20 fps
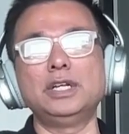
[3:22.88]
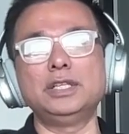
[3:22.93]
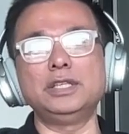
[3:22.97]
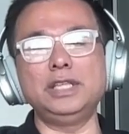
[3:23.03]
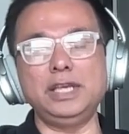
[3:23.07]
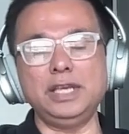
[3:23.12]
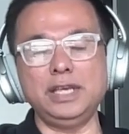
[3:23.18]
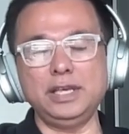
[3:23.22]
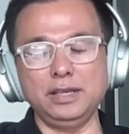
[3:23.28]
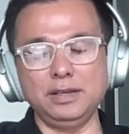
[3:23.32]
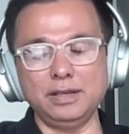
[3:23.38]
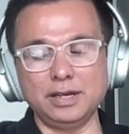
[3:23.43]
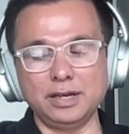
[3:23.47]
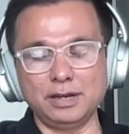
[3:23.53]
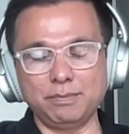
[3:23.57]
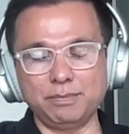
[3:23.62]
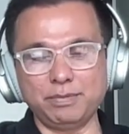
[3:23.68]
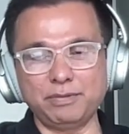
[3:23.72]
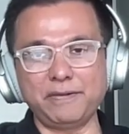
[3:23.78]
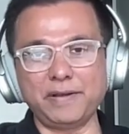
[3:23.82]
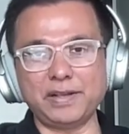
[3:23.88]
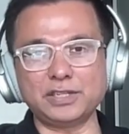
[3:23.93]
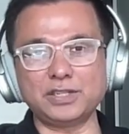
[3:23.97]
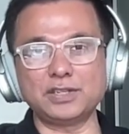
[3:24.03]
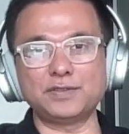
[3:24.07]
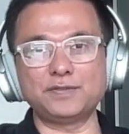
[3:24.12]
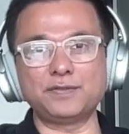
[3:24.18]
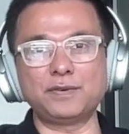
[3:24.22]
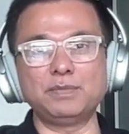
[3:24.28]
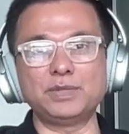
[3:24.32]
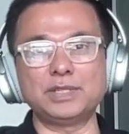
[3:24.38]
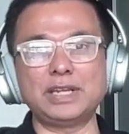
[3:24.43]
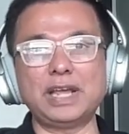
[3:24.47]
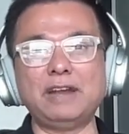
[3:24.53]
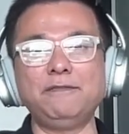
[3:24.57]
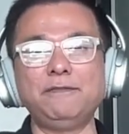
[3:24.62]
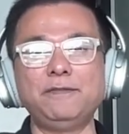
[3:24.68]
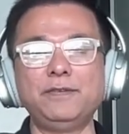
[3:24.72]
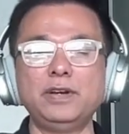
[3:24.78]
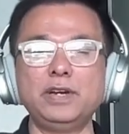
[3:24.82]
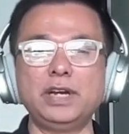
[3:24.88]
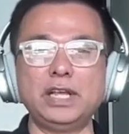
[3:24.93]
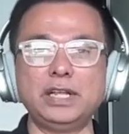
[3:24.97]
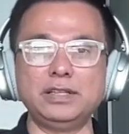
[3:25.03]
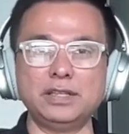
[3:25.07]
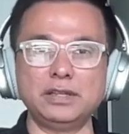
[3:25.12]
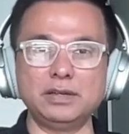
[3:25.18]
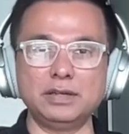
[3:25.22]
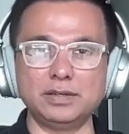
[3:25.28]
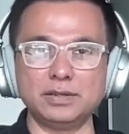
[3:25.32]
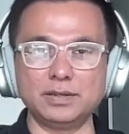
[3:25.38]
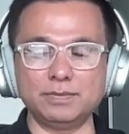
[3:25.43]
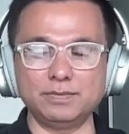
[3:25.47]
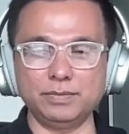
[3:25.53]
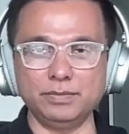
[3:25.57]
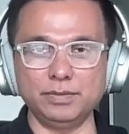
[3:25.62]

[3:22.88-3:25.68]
the professors from Stanford and the